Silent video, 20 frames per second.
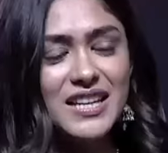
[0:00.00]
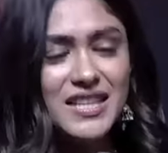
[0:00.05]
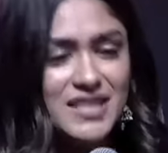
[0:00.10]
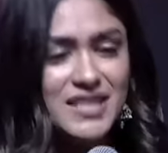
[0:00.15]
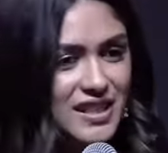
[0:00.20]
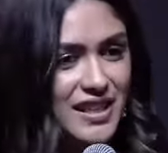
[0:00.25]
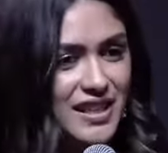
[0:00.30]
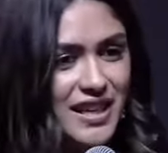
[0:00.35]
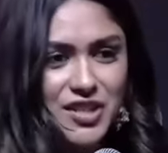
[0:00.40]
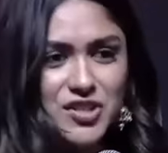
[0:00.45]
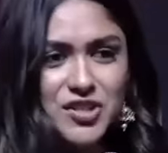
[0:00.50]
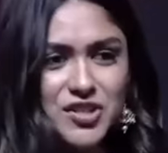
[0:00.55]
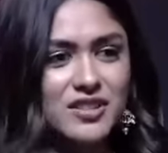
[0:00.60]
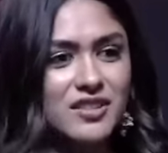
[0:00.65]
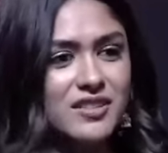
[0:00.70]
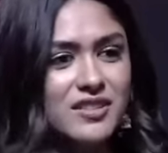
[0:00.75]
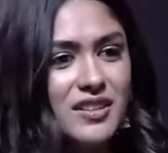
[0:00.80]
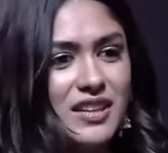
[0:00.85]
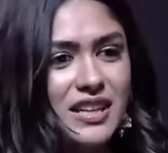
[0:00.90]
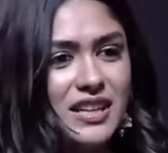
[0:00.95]
he's a
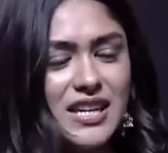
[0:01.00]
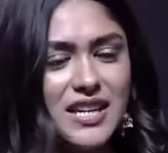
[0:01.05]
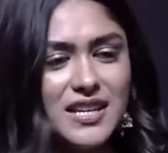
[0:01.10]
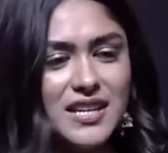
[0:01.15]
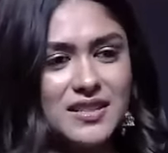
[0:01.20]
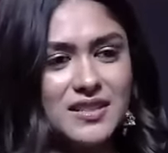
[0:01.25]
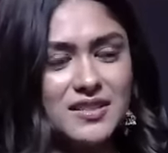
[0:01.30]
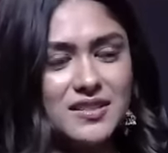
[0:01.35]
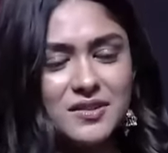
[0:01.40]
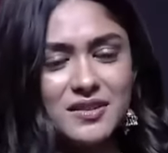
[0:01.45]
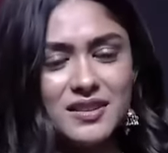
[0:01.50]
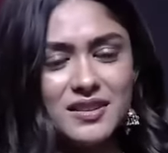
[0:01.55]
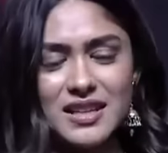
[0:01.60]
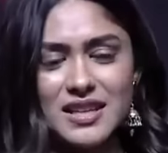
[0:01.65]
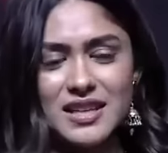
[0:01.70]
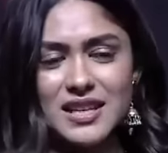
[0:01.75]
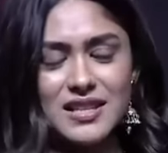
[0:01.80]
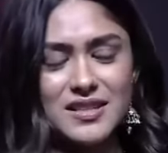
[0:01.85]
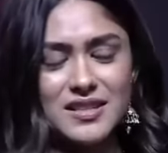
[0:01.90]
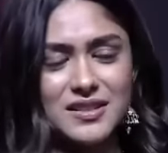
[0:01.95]
legend. He's,
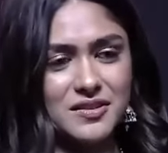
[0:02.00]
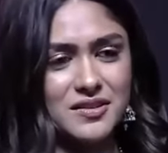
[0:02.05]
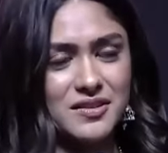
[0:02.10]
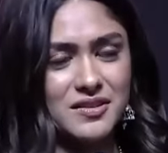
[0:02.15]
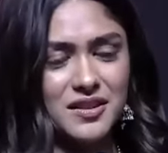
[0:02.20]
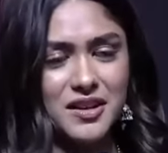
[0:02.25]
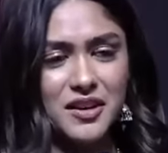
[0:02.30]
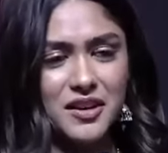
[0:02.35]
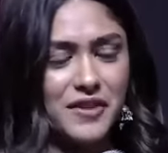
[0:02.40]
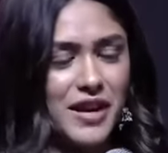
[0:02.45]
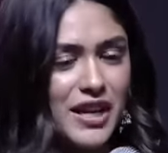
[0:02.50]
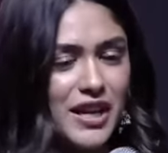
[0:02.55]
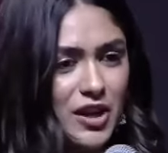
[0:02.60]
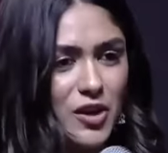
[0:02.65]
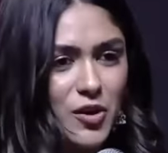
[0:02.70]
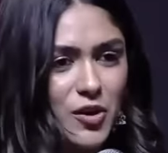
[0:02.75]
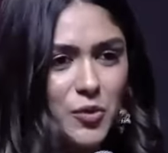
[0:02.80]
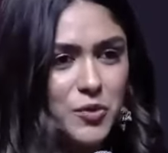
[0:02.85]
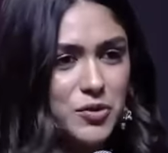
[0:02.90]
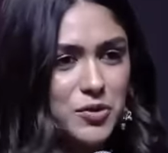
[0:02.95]
he's a very
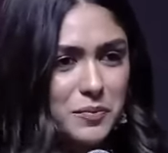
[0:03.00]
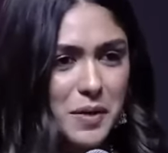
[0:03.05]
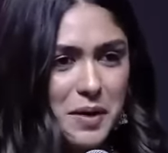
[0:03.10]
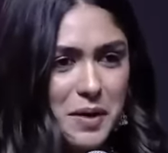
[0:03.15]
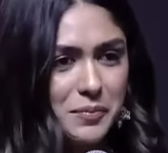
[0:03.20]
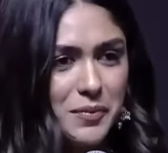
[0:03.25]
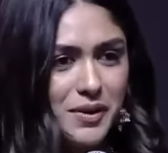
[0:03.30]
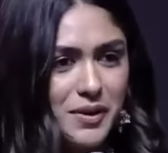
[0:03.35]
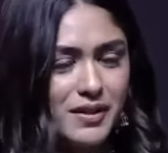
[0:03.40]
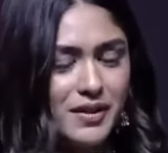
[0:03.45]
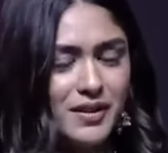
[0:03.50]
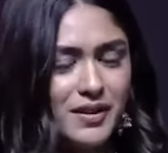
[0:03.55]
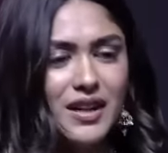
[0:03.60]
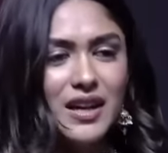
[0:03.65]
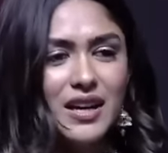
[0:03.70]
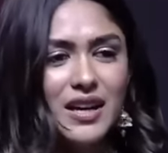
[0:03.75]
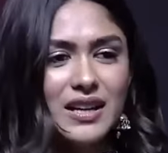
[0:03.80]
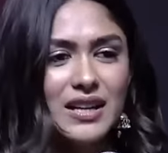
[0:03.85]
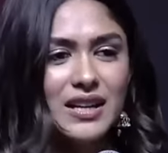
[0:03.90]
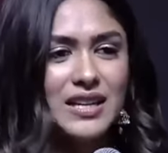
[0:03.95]
close member.
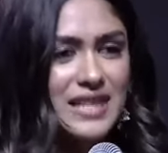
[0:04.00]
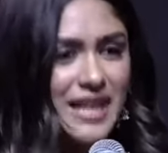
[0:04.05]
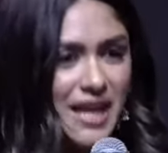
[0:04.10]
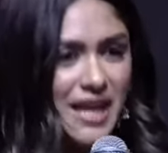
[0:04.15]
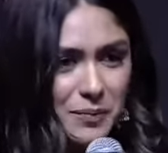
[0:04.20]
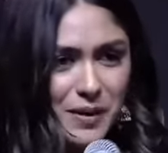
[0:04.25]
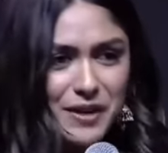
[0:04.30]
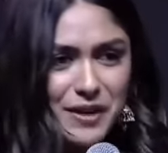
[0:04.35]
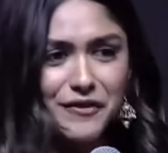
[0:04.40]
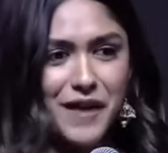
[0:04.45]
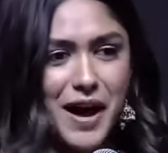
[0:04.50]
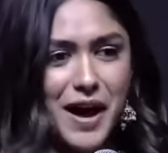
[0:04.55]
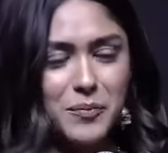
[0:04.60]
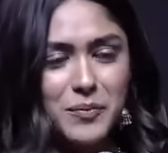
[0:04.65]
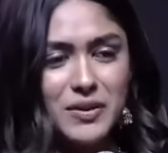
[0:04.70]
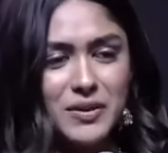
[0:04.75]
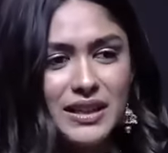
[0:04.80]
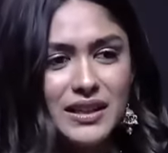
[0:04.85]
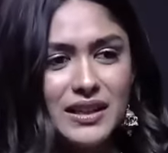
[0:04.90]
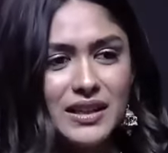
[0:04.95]
He's like my
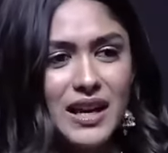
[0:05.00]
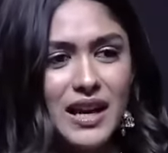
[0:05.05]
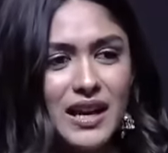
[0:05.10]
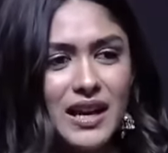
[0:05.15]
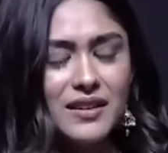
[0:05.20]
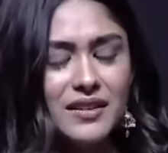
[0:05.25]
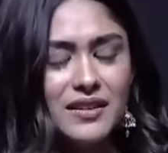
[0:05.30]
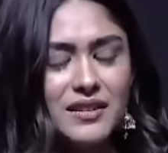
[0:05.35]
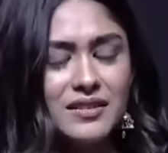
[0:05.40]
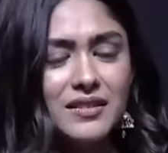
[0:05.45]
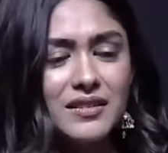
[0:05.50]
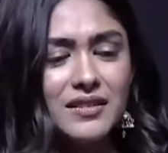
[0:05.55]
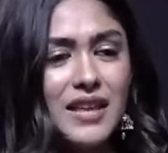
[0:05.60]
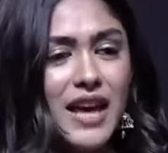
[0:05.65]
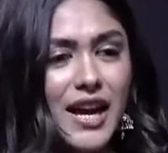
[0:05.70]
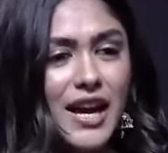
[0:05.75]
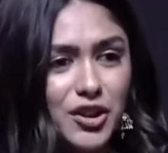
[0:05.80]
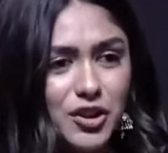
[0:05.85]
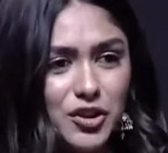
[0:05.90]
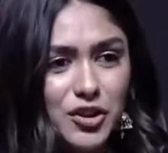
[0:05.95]
family. And
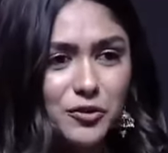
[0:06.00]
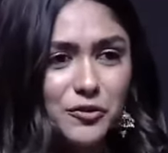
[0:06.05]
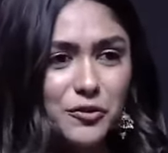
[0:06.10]
thank